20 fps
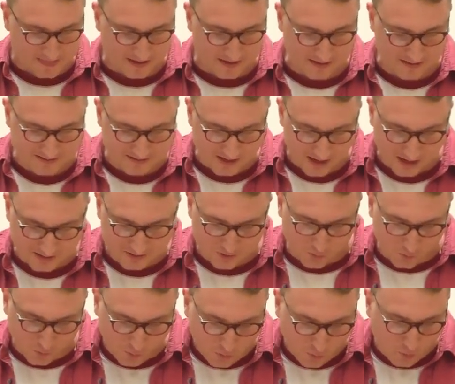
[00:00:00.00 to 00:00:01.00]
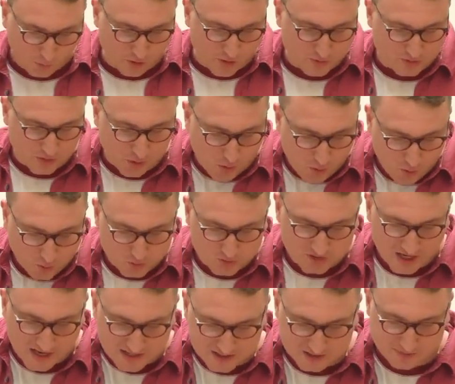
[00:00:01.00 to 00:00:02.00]
is that all those Old
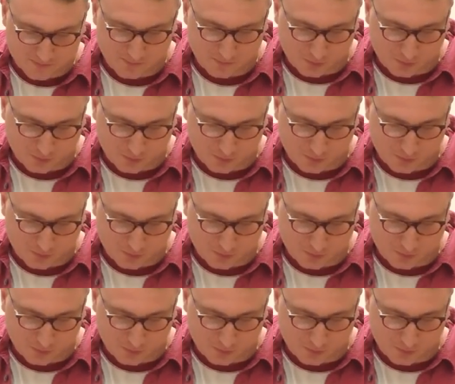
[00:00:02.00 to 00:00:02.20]
Testament